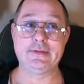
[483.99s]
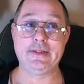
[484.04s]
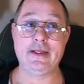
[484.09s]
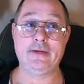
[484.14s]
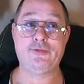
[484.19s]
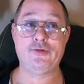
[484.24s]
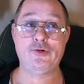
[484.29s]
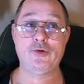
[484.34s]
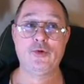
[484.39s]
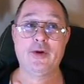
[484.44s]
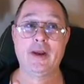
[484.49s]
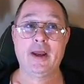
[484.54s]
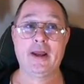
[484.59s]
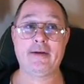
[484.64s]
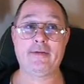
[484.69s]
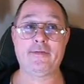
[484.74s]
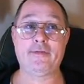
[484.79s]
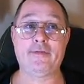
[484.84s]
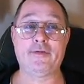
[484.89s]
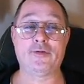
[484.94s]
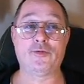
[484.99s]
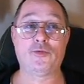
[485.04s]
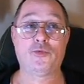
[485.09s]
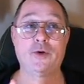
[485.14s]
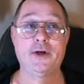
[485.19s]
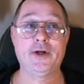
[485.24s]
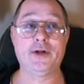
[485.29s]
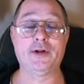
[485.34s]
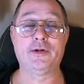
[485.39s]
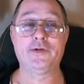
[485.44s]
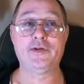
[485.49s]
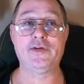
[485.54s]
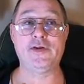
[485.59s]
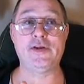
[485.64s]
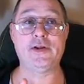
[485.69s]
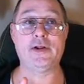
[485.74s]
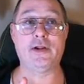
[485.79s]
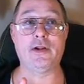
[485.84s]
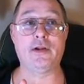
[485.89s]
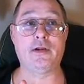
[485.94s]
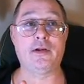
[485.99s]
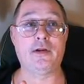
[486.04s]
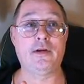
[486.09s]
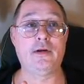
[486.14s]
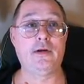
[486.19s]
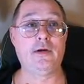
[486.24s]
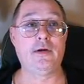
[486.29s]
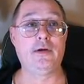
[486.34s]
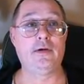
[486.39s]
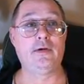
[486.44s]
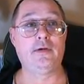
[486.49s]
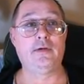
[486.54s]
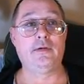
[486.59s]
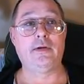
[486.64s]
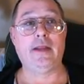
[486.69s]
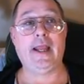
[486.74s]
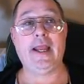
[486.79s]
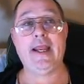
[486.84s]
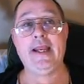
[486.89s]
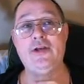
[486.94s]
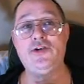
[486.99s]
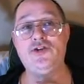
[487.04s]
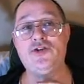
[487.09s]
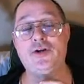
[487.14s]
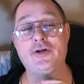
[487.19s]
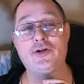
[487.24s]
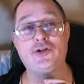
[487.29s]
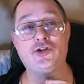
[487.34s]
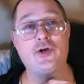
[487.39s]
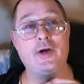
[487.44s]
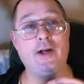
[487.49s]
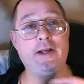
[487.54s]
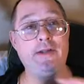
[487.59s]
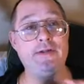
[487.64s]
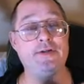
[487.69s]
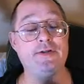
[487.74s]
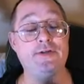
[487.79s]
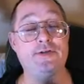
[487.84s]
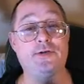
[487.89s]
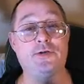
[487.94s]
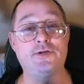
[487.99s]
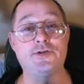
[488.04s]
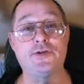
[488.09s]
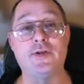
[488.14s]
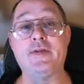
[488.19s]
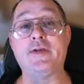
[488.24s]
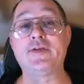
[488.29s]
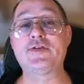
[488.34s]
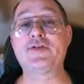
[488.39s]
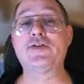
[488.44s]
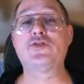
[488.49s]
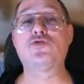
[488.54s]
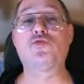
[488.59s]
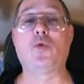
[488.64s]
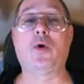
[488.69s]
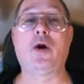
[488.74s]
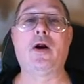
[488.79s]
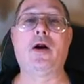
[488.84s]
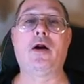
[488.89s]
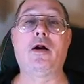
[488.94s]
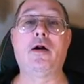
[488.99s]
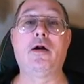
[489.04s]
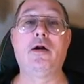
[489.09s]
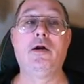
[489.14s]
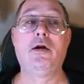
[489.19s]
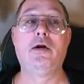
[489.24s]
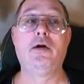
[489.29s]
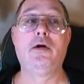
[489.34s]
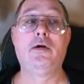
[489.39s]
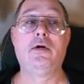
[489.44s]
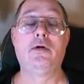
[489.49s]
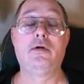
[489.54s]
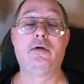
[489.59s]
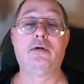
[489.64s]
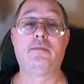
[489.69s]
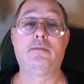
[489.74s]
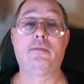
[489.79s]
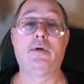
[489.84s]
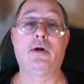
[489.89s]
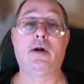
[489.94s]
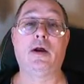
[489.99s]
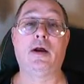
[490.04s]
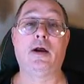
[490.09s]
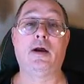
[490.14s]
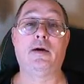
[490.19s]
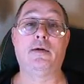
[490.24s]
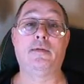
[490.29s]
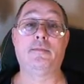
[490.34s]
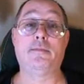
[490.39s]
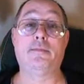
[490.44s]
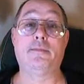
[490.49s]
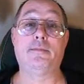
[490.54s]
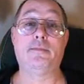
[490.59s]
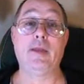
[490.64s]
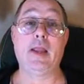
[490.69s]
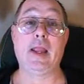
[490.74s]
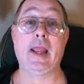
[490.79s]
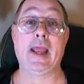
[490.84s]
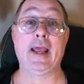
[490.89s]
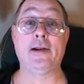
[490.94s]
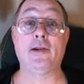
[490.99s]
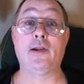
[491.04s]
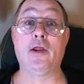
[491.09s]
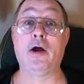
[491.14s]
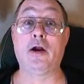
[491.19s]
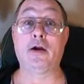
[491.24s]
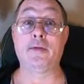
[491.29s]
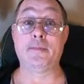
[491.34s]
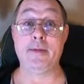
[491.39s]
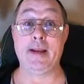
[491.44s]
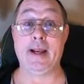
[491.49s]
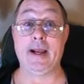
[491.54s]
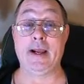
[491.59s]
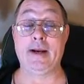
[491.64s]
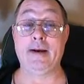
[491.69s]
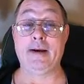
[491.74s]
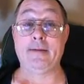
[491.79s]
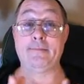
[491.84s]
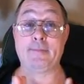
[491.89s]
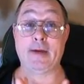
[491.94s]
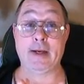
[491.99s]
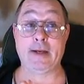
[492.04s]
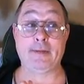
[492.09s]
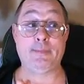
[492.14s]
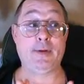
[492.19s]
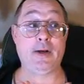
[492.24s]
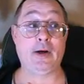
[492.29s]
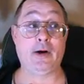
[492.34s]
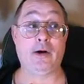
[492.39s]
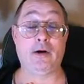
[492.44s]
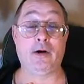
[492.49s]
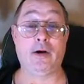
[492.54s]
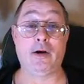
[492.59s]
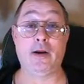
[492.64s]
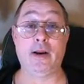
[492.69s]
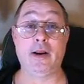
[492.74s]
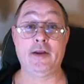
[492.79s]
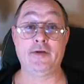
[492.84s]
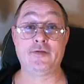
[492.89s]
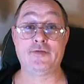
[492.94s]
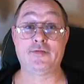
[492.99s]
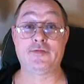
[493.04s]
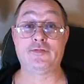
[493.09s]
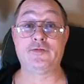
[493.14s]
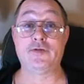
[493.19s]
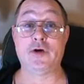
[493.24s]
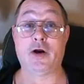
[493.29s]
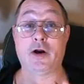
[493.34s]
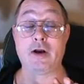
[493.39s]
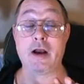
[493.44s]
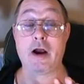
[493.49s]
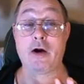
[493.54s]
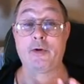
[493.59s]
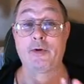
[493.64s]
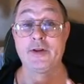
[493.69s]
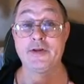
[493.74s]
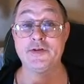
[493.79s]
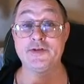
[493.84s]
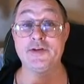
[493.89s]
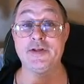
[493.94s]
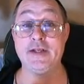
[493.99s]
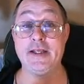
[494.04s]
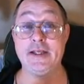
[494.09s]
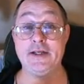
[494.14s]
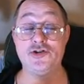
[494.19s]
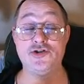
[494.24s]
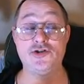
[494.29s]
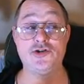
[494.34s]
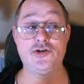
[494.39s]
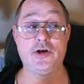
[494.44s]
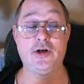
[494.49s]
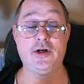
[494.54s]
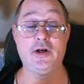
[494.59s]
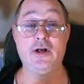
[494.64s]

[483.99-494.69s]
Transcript: If you get the real deal ancient transistors, and this is where uh, analog man Mike Piera has dug out his niche.